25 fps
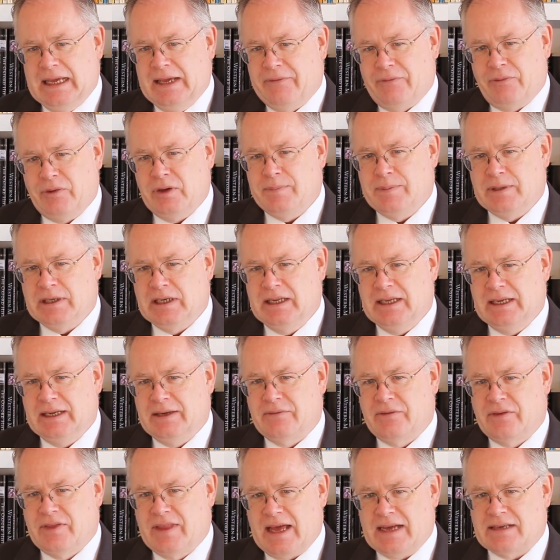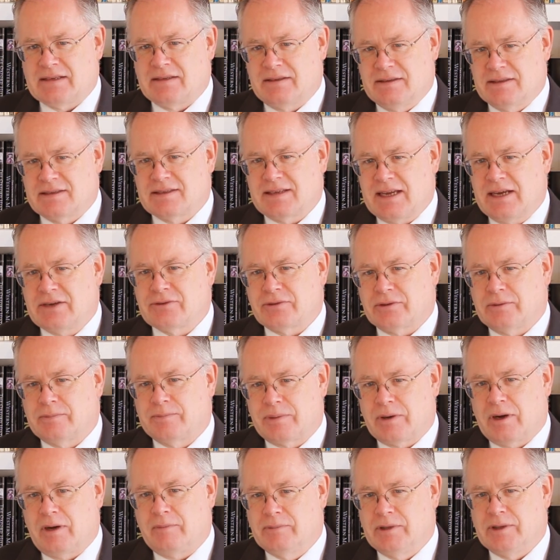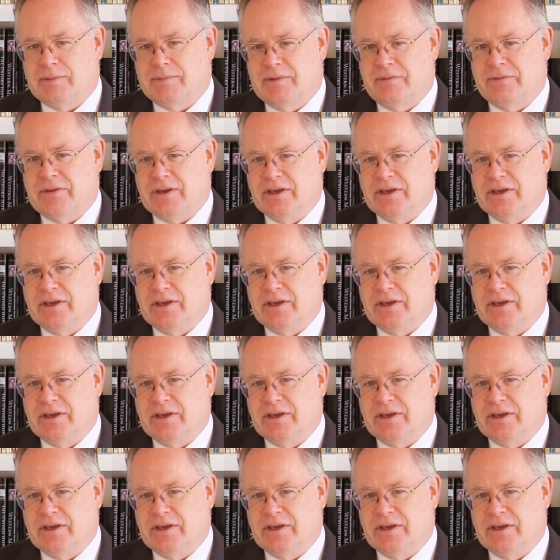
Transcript: If we believe that the central problem